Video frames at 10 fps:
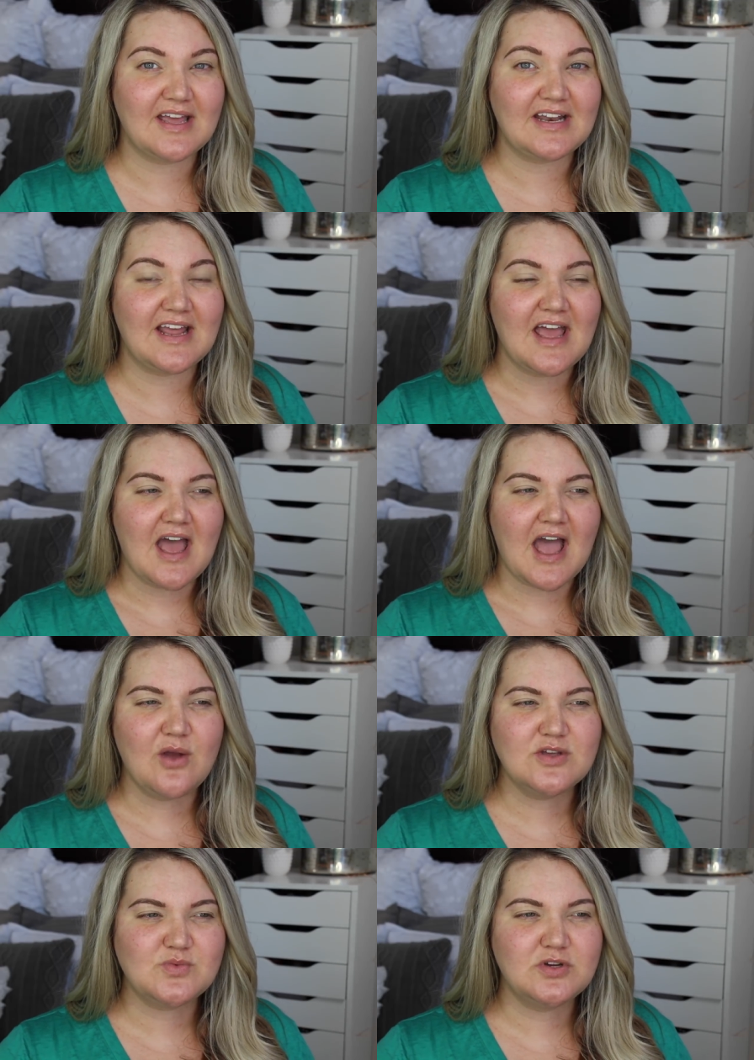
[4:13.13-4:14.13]
And
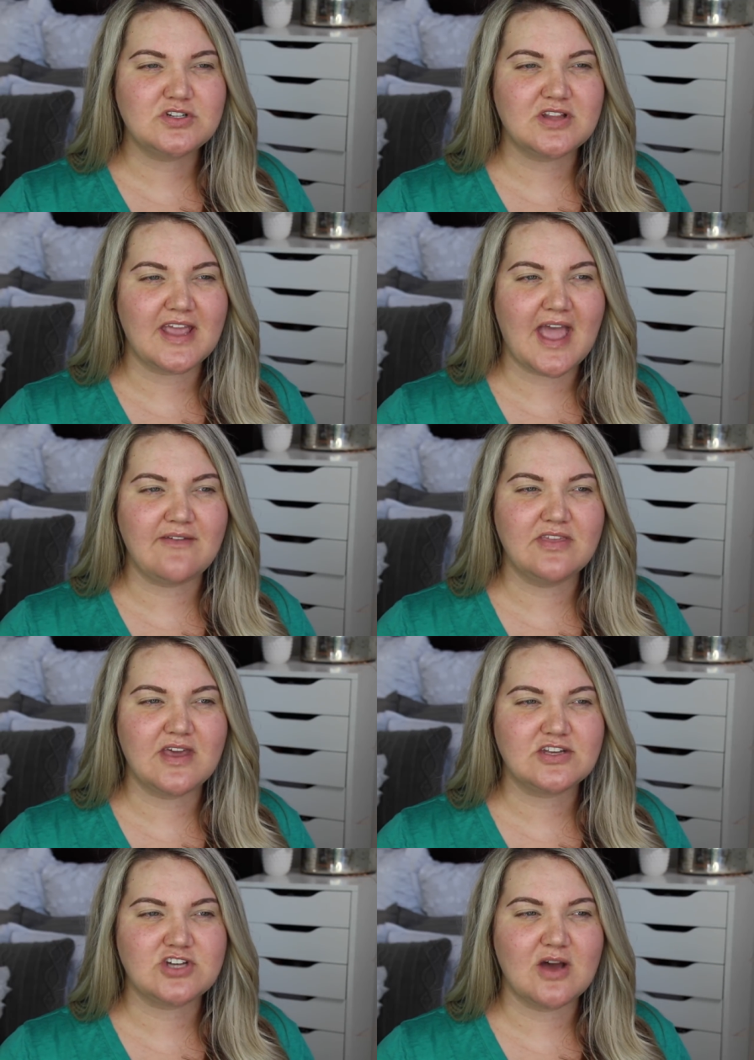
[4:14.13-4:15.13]
I always wondered, like having
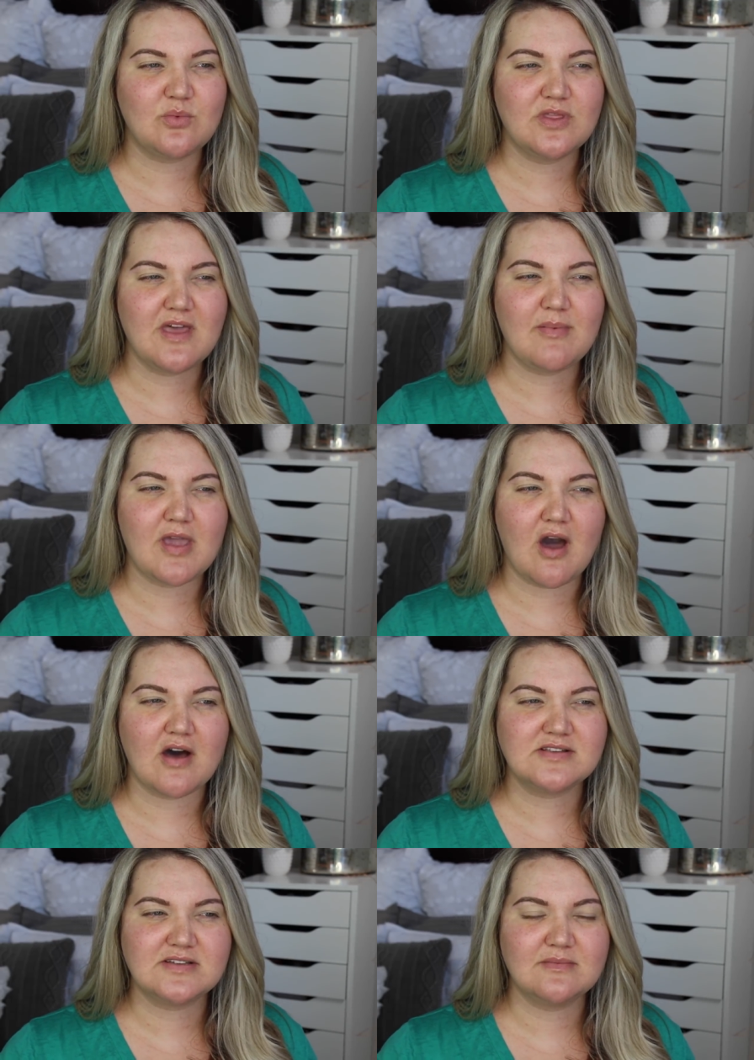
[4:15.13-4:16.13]
that job, wouldn't that be
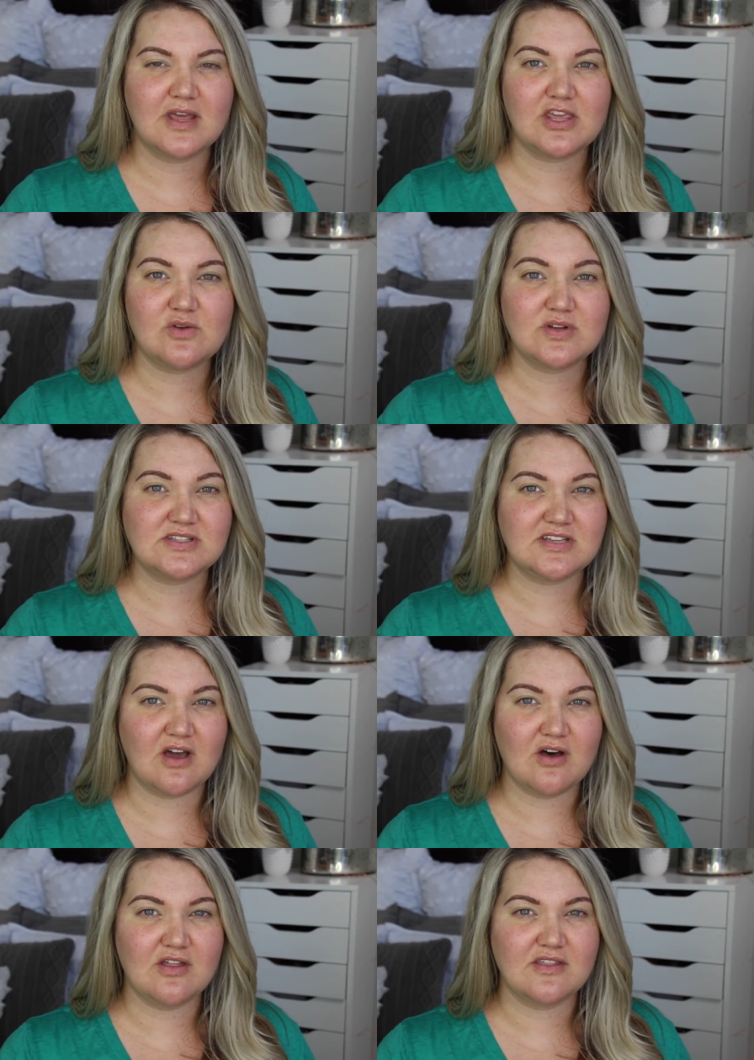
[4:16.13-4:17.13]
awesome? Like you could see
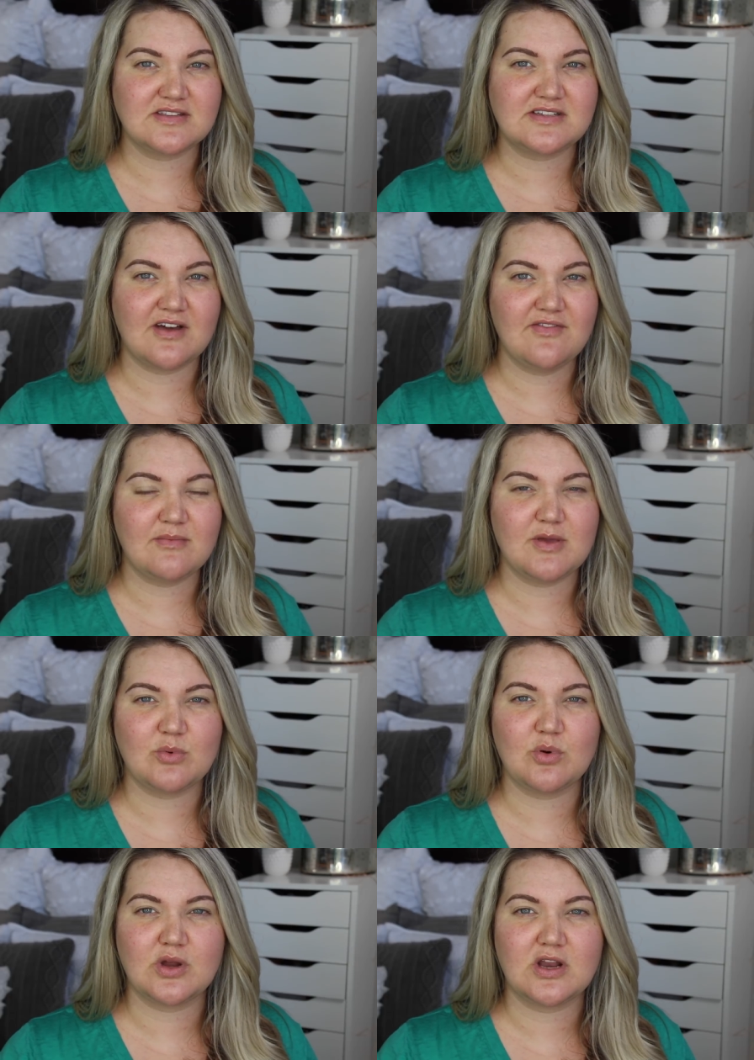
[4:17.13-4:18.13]
all the stuff that
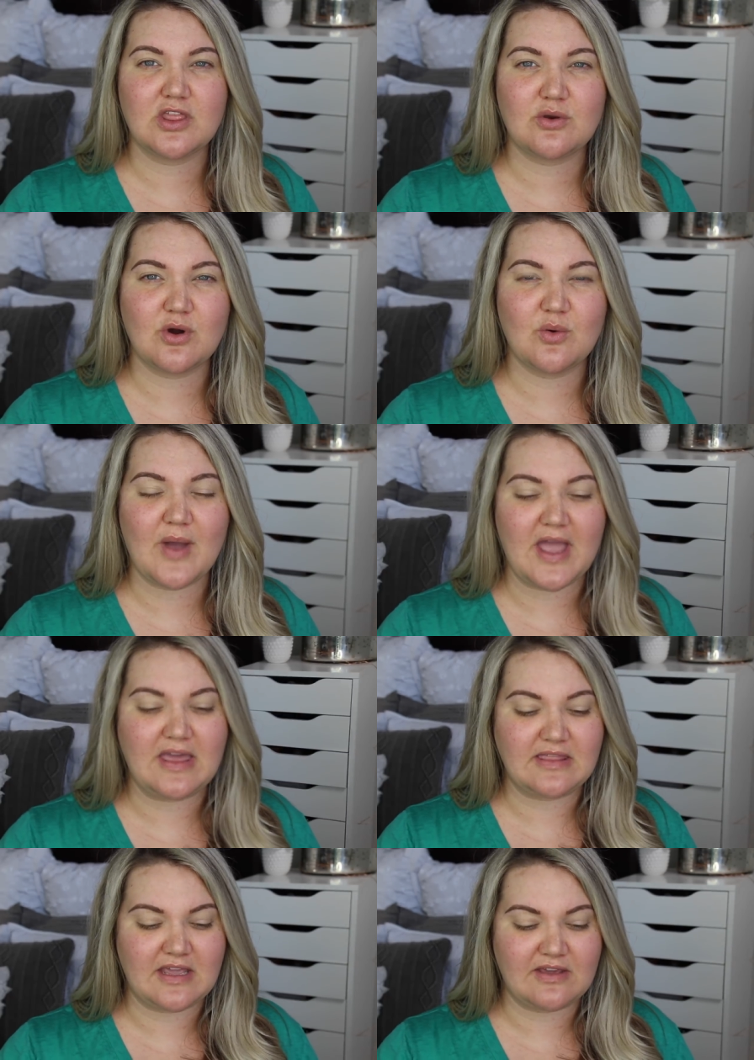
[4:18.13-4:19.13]
people were gonna throw
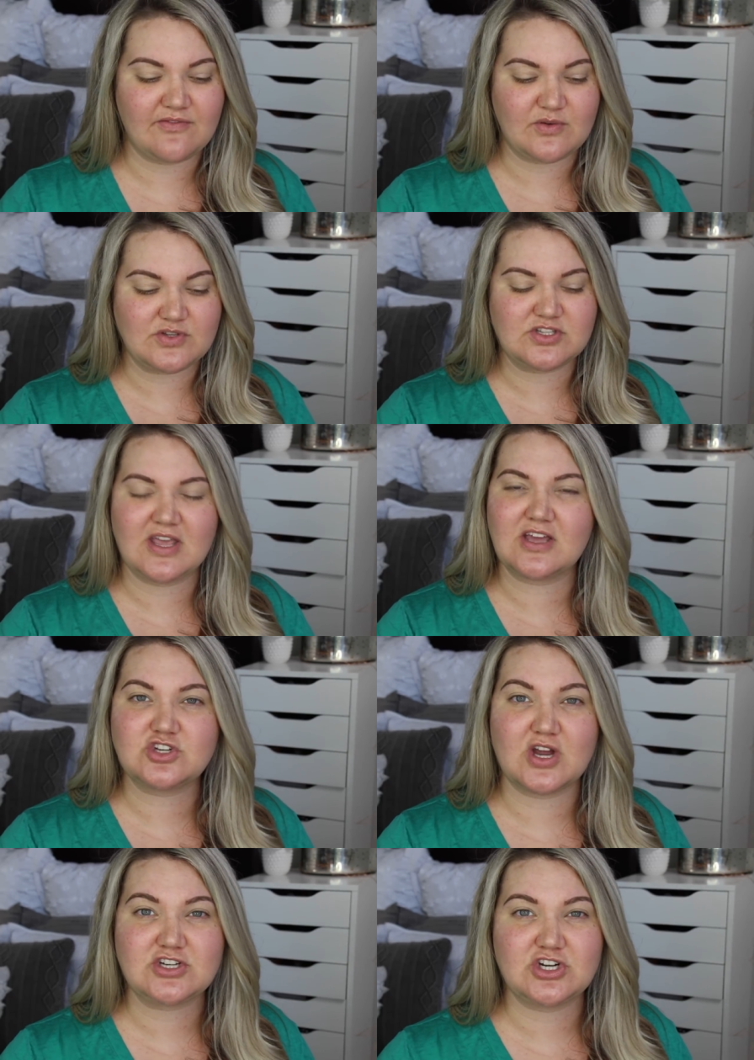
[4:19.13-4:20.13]
away, and like if it was like a
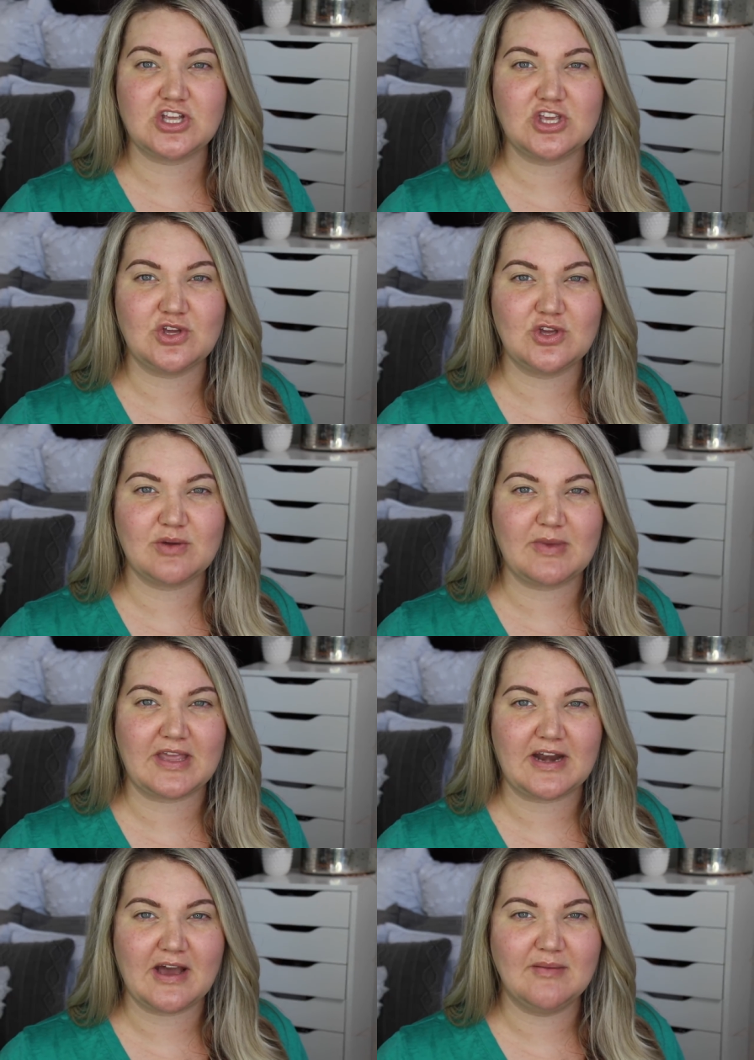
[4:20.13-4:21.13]
treasure to you, you could
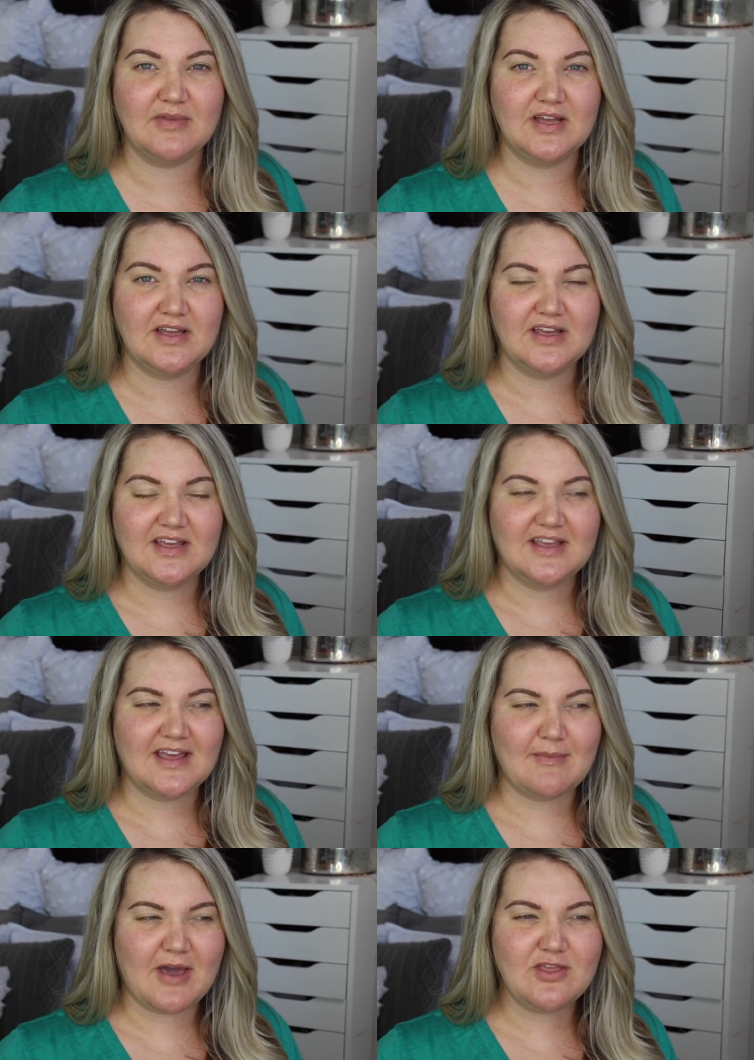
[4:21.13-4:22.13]
pick it up.
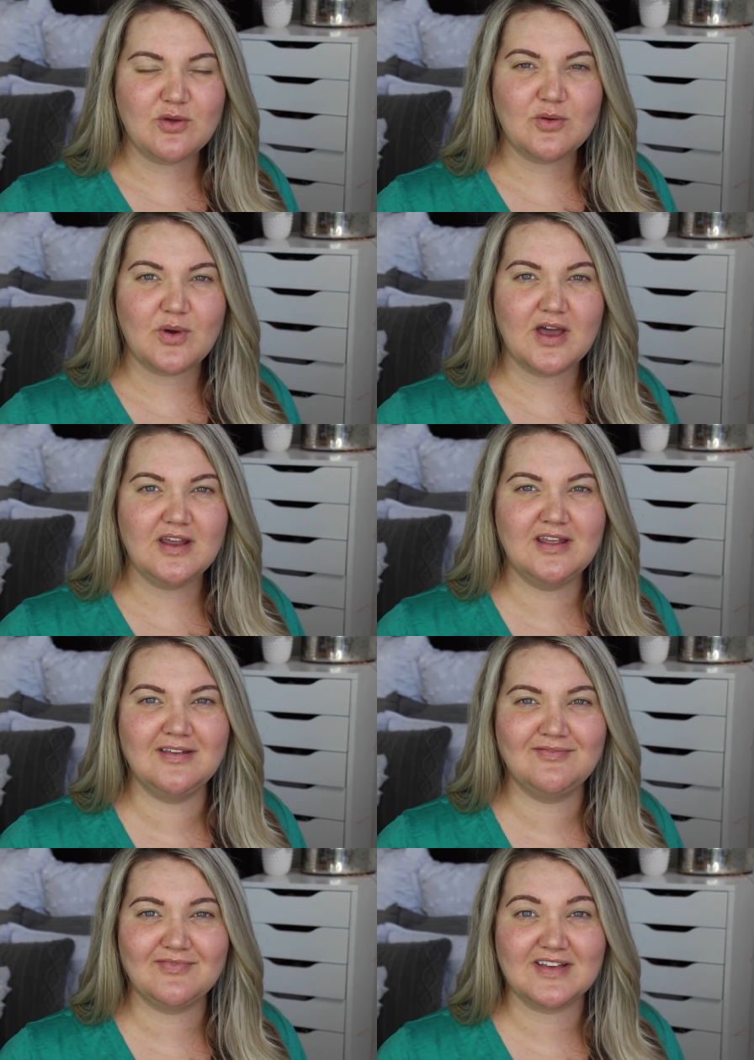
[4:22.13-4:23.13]
Am I the only
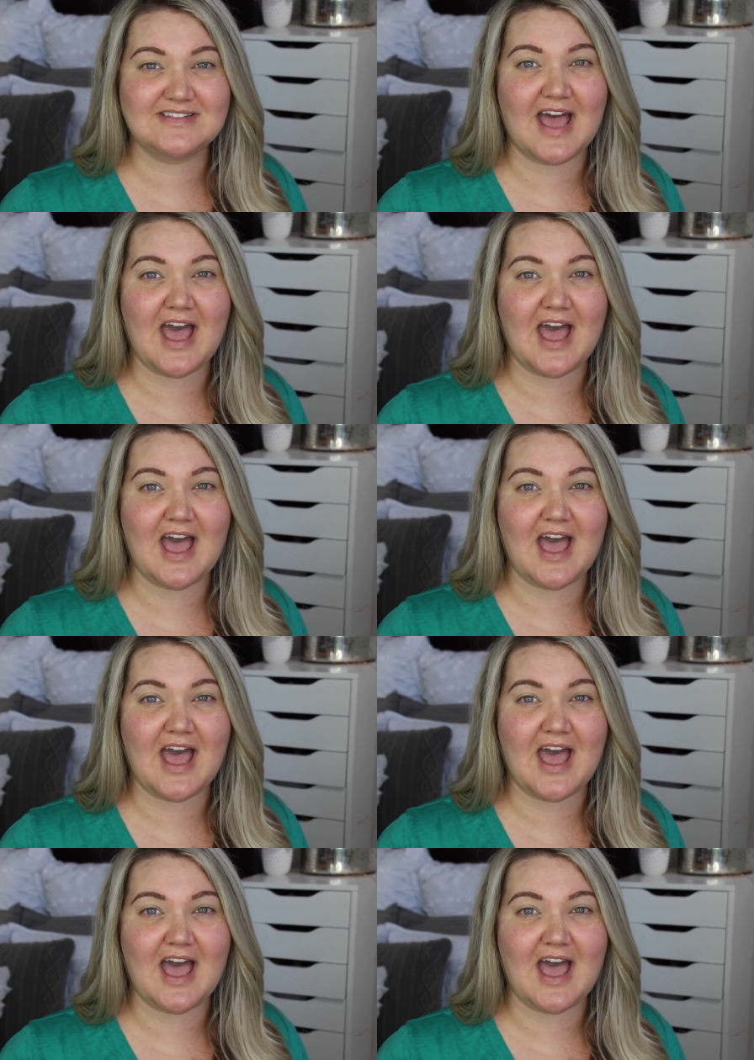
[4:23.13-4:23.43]
one? Because